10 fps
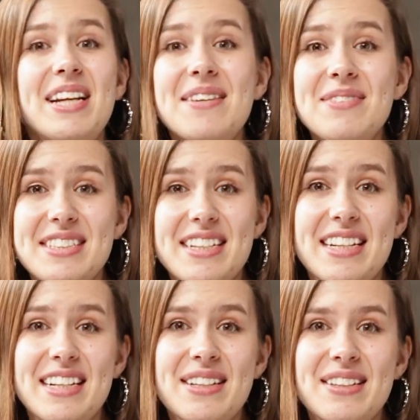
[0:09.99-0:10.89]
My name is
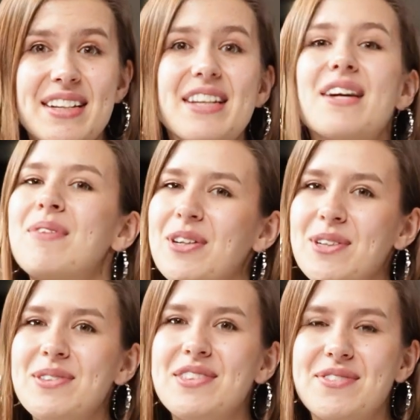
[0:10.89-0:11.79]
Daniëlle and I'm
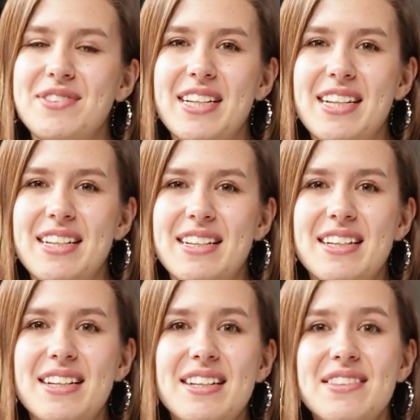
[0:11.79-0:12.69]
your host of today.
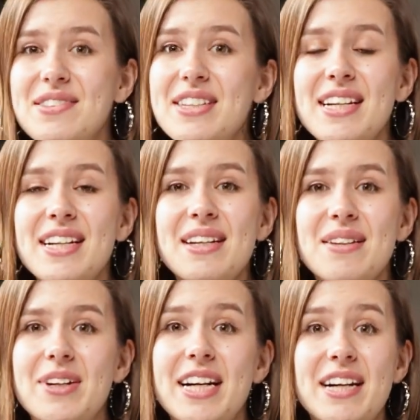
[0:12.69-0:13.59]

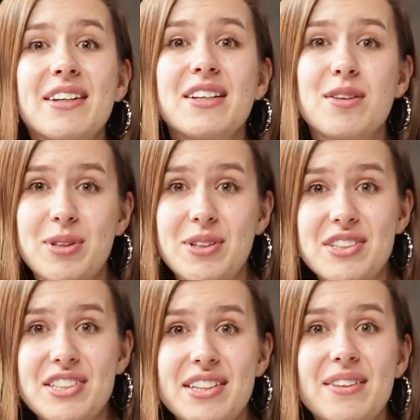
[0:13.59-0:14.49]
Today, we're here in our
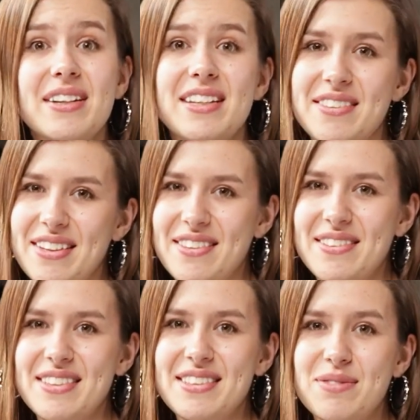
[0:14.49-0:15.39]
production hall in the
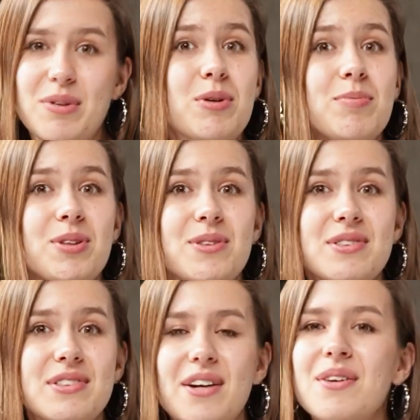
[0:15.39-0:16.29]
Netherlands, where we
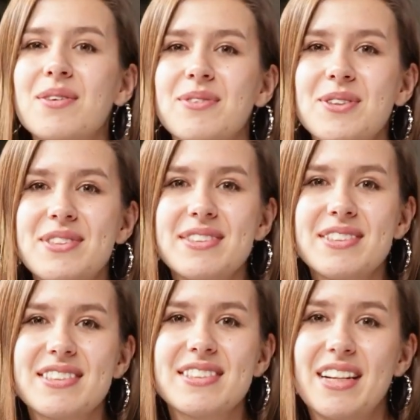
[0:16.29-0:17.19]
produce all our
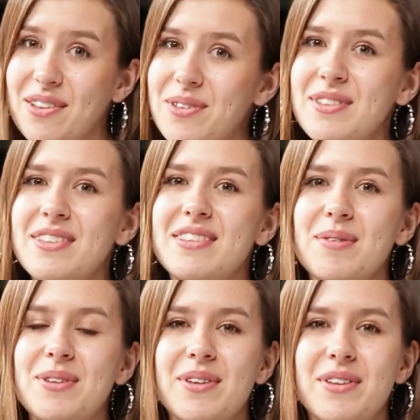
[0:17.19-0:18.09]
roasters, including the
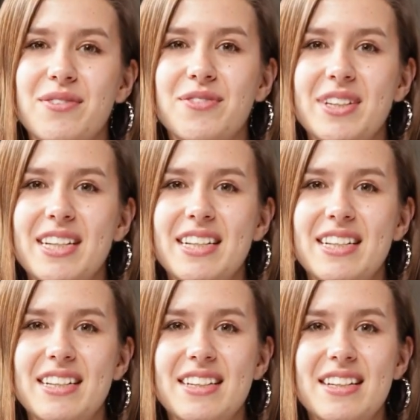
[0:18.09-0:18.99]

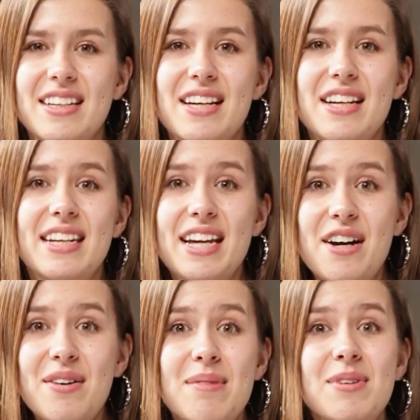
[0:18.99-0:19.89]
W140A.
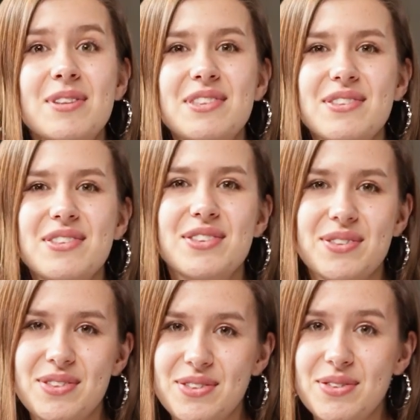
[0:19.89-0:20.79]
Now I'm going to
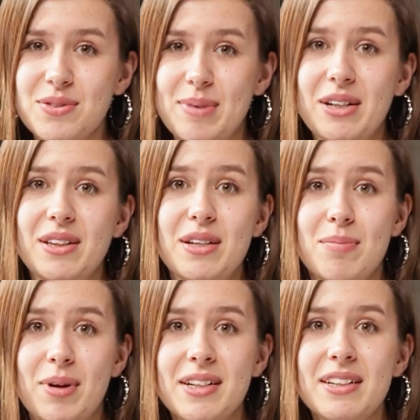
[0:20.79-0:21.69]
introduce you to my colleague
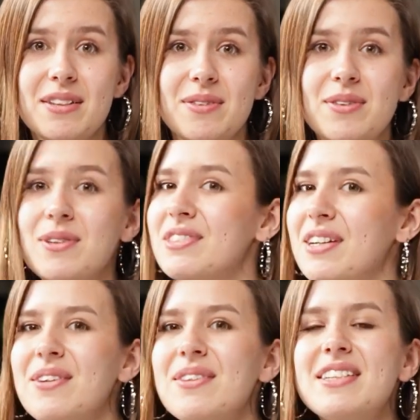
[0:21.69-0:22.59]
Marc, who knows
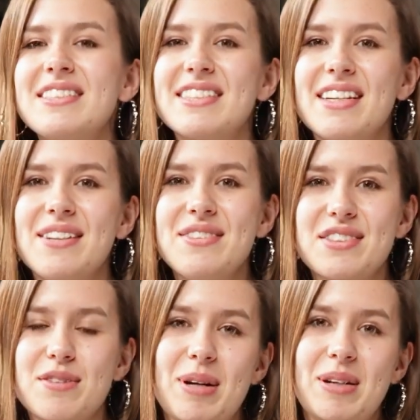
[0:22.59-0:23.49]
all the ins and
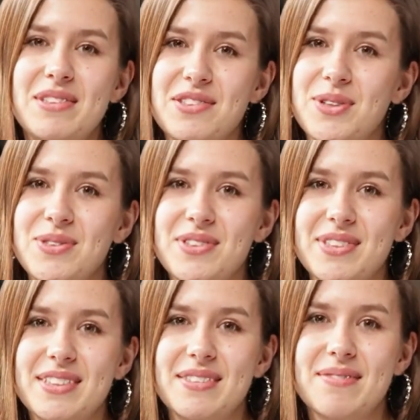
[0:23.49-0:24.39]
outs about this roaster.